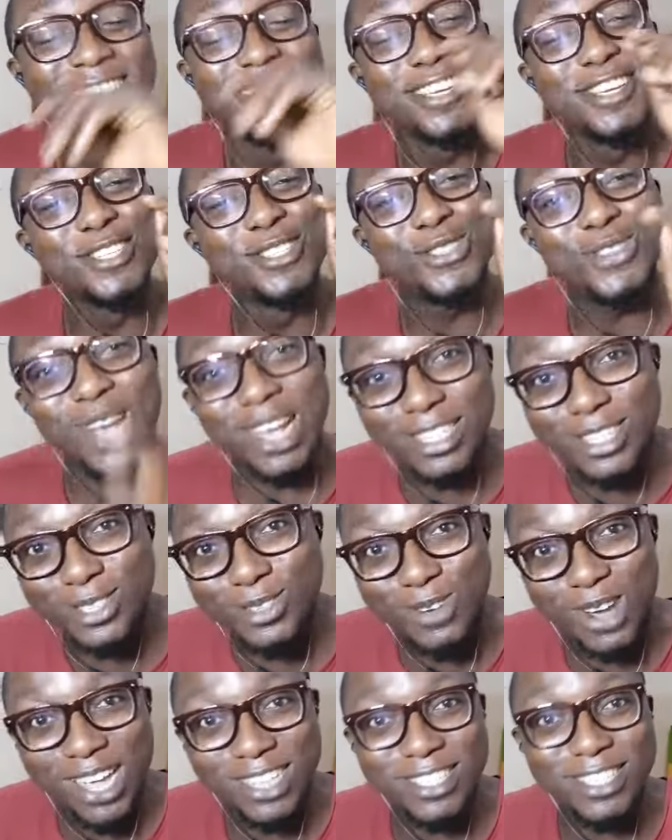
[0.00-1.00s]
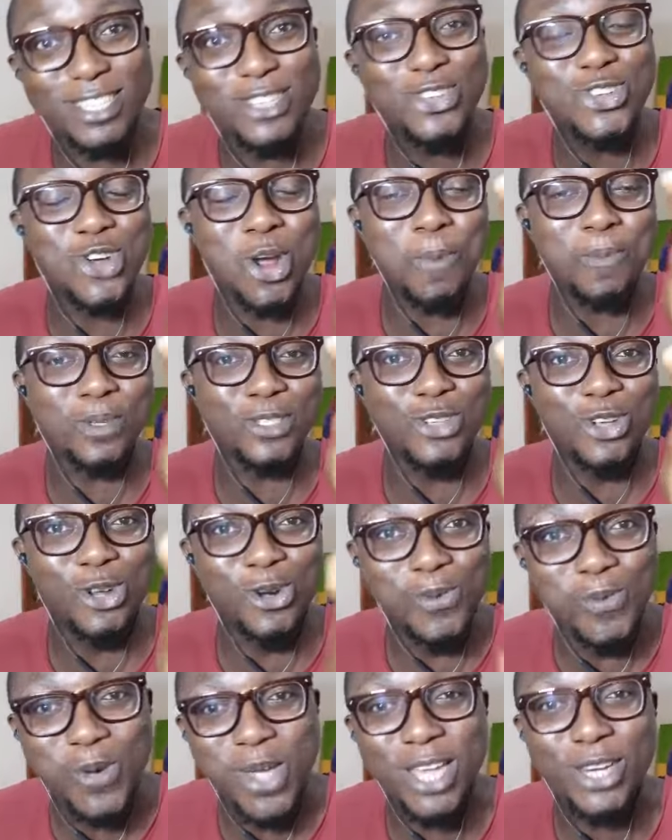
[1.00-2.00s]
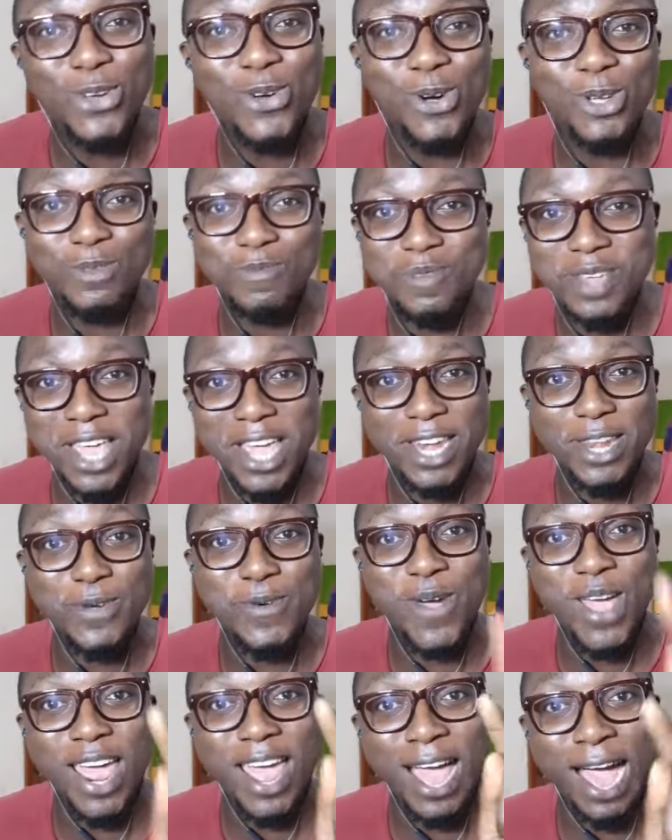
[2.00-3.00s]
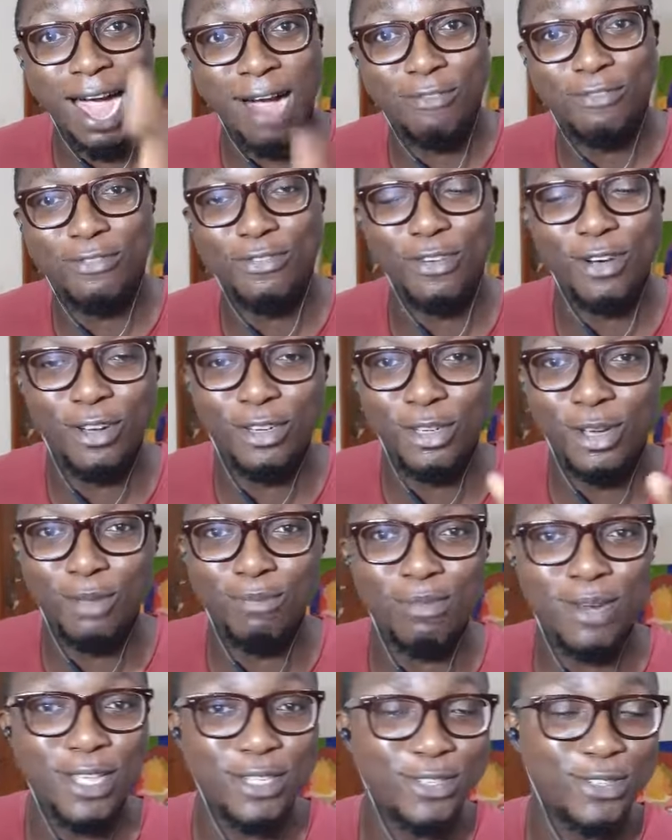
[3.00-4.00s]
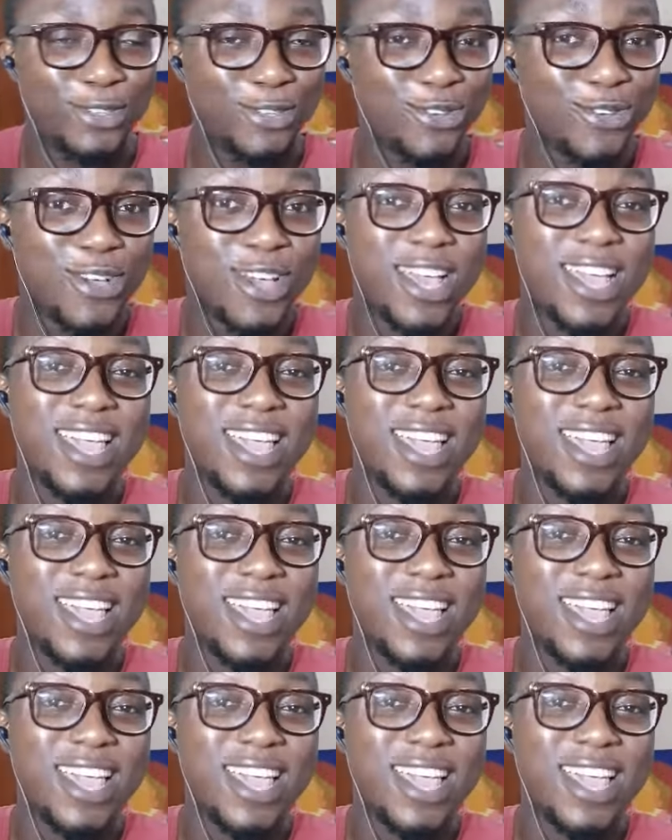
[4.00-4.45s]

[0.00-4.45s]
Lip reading: In 2020, Trump is going to win. Quote me anywhere. Have fun. God bless you.